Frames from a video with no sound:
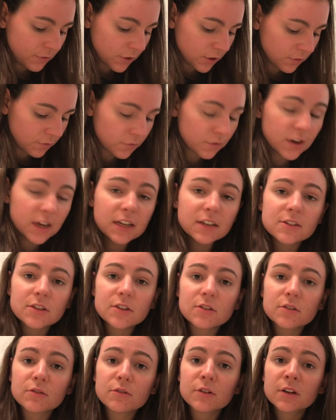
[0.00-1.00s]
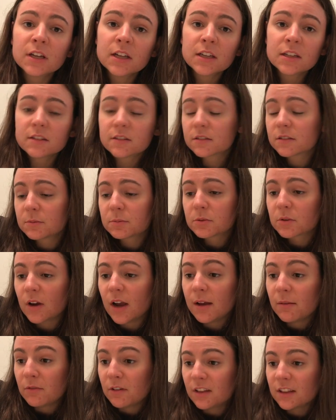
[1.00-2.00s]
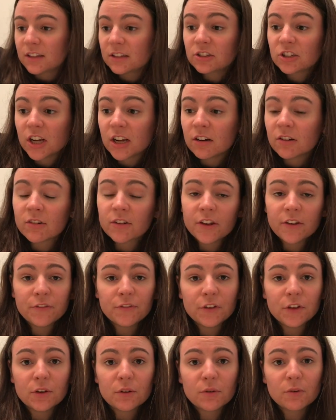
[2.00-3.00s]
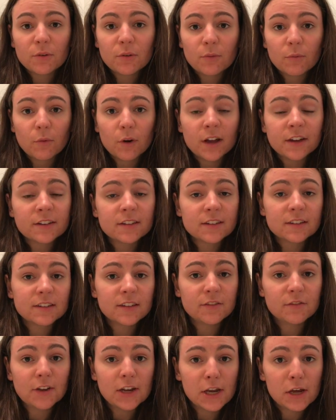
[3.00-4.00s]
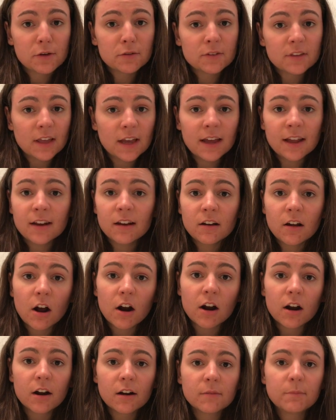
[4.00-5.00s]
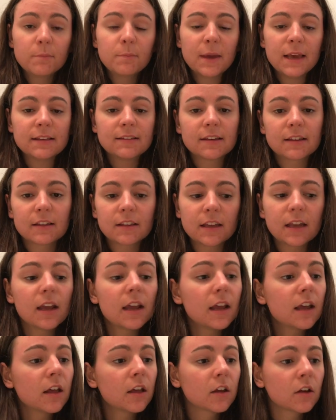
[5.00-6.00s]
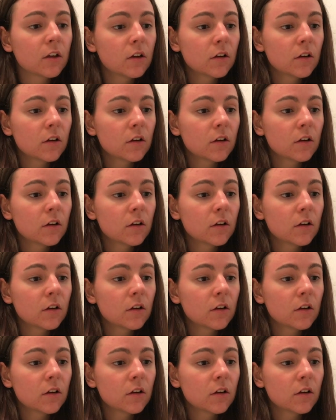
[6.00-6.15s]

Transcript: feel free to subscribe to this channel if you want to see videos that are basically